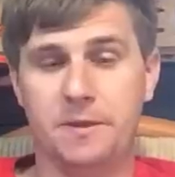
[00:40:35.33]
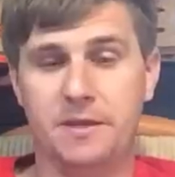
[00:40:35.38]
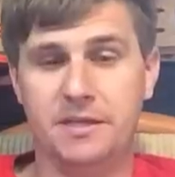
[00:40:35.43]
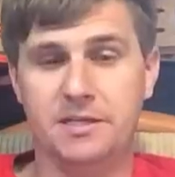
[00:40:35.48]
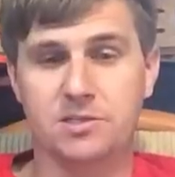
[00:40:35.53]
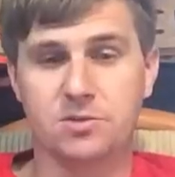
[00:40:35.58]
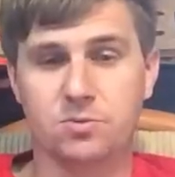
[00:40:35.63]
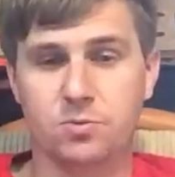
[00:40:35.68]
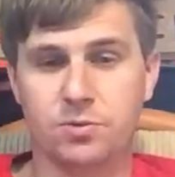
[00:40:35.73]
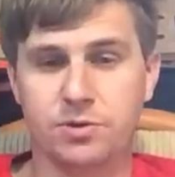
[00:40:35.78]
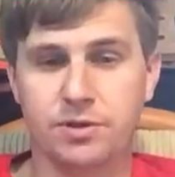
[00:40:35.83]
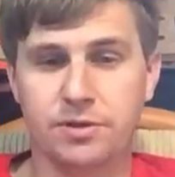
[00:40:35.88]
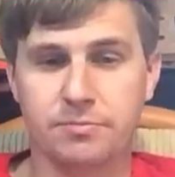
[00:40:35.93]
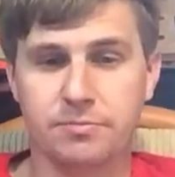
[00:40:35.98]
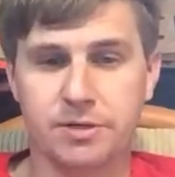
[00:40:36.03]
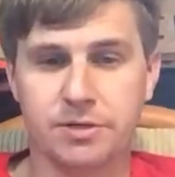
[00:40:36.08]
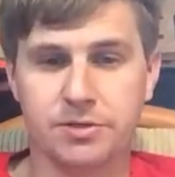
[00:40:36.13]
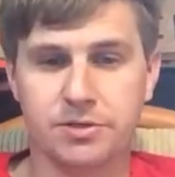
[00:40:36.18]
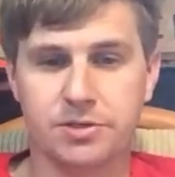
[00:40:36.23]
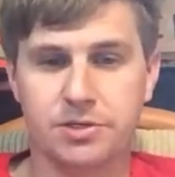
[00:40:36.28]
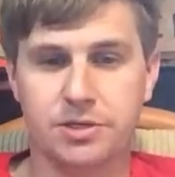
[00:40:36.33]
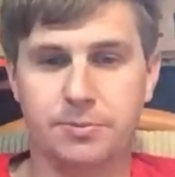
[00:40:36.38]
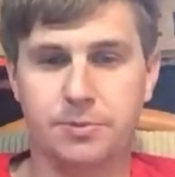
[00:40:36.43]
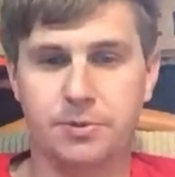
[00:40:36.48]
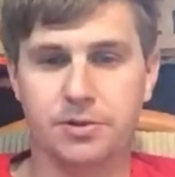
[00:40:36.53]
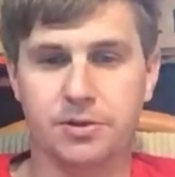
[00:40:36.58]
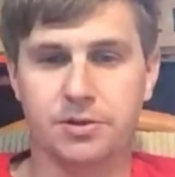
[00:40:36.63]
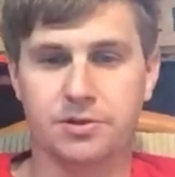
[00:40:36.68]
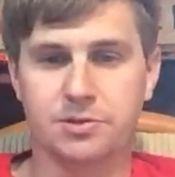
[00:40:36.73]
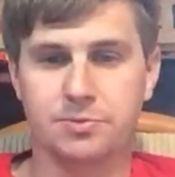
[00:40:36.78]
He has the Woodland Mills
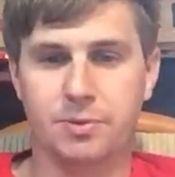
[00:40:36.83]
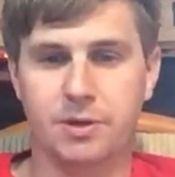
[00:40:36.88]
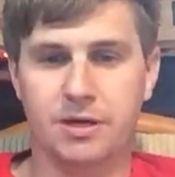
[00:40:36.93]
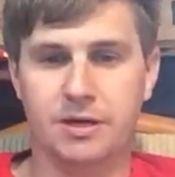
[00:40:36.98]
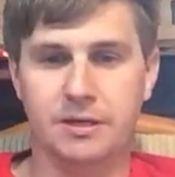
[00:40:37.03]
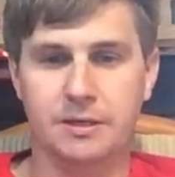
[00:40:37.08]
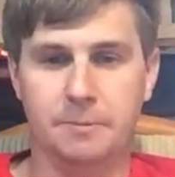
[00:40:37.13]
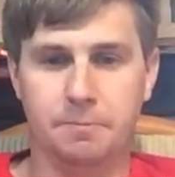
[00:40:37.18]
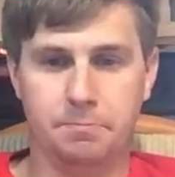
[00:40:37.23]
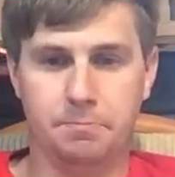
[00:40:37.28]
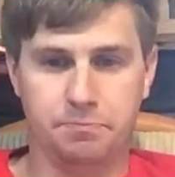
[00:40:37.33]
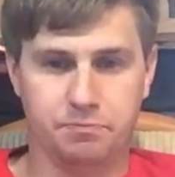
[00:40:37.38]
chipper that goes behind